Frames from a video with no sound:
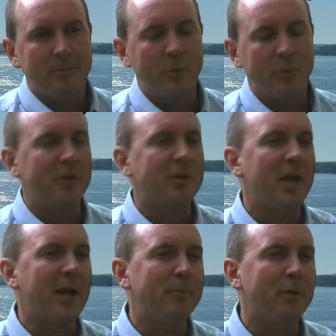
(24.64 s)
We
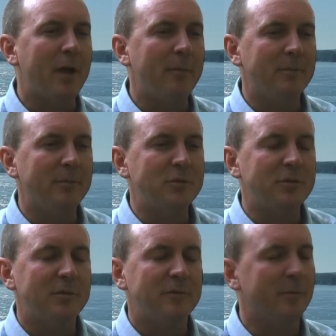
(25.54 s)
attack problems
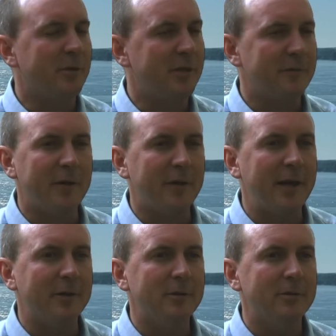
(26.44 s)
from a different
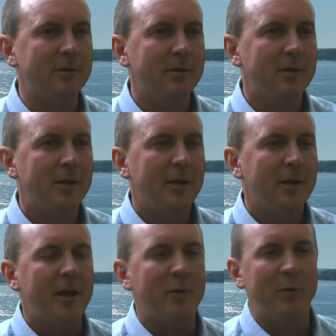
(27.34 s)
angle,
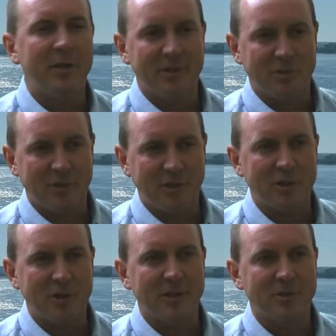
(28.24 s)
and we get
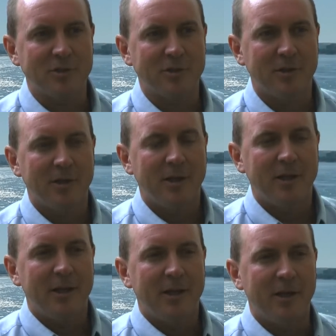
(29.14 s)
success
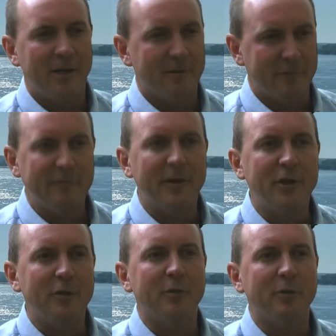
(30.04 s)
in every
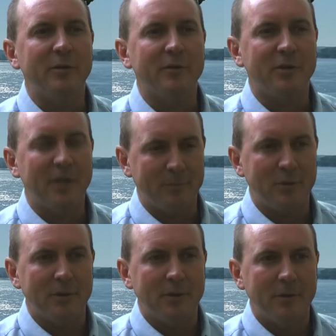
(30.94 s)
venue that we've
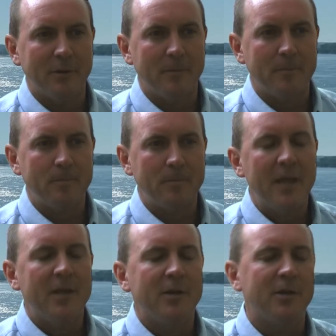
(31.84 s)
attempted.
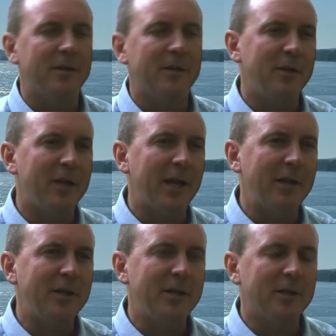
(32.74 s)
To give you an
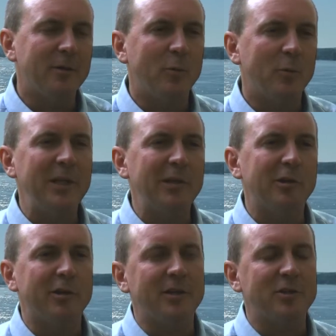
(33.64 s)
idea, we
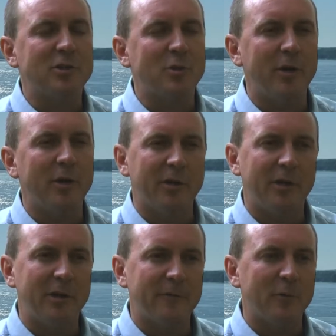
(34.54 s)
look at soil in a
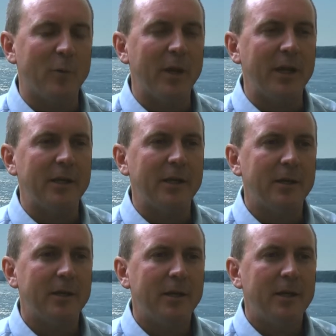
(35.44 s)
different way.
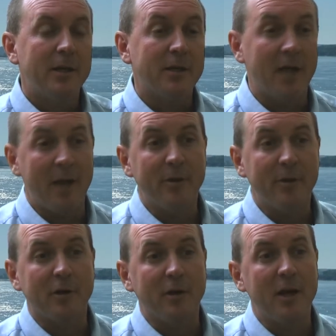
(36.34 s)
Common
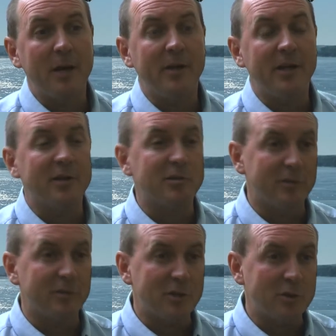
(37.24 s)
agronomy has
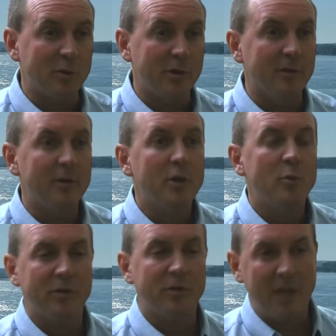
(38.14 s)
looked at soil
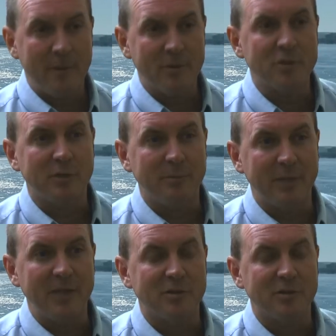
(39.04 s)
with chemistry
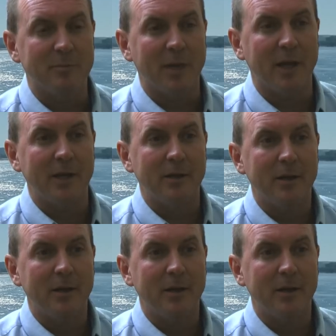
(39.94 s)
based in mind,